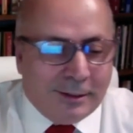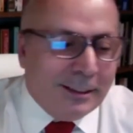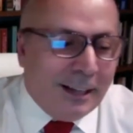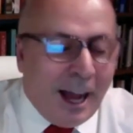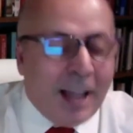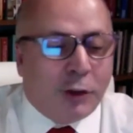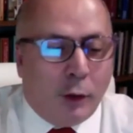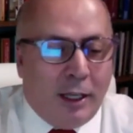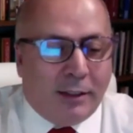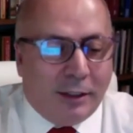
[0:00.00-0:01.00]

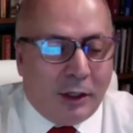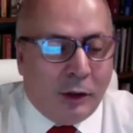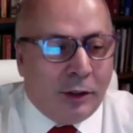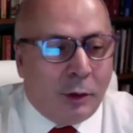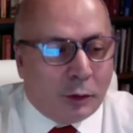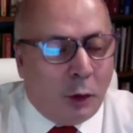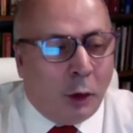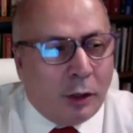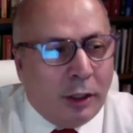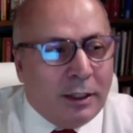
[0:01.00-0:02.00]
isolated or
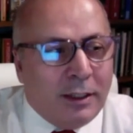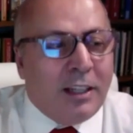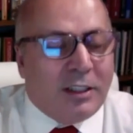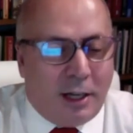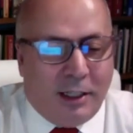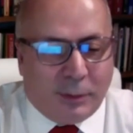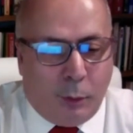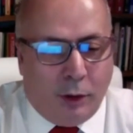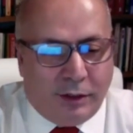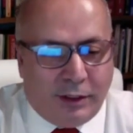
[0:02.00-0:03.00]
nationalist
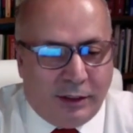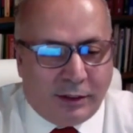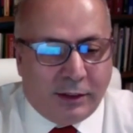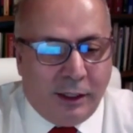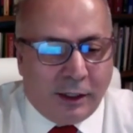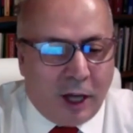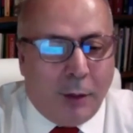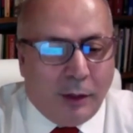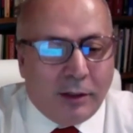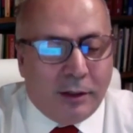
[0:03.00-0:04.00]
policies
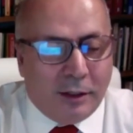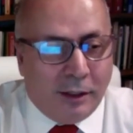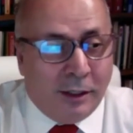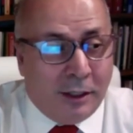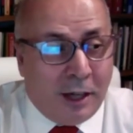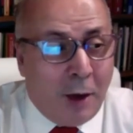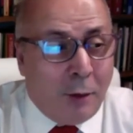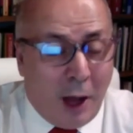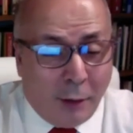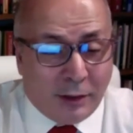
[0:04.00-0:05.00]
coming how
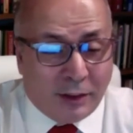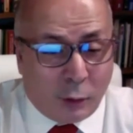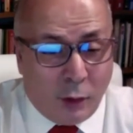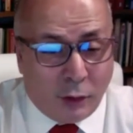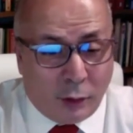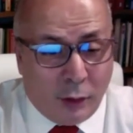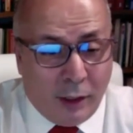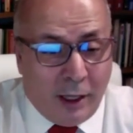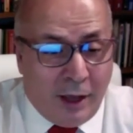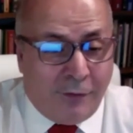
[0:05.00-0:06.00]
it is going to
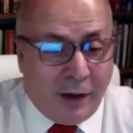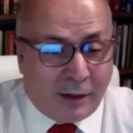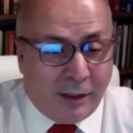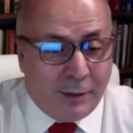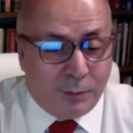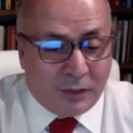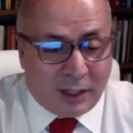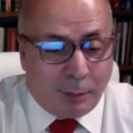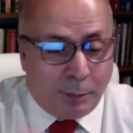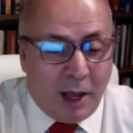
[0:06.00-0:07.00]
affect the
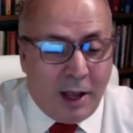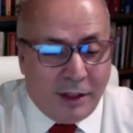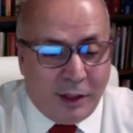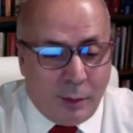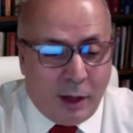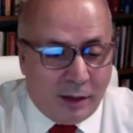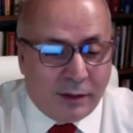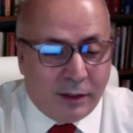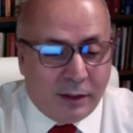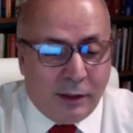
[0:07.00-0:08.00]
supply and demand.
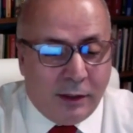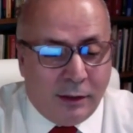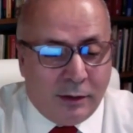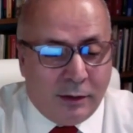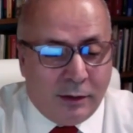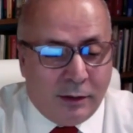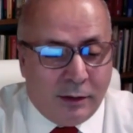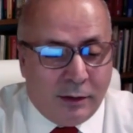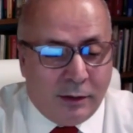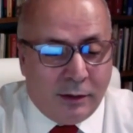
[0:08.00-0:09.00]
Are
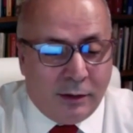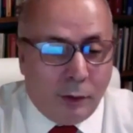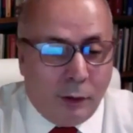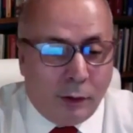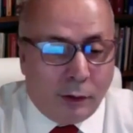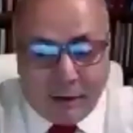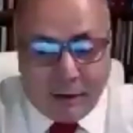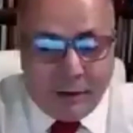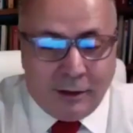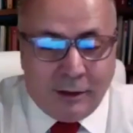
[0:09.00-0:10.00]
you going to go it
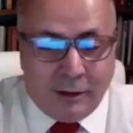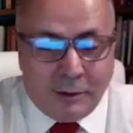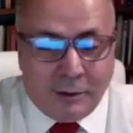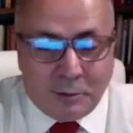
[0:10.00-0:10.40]
alone, or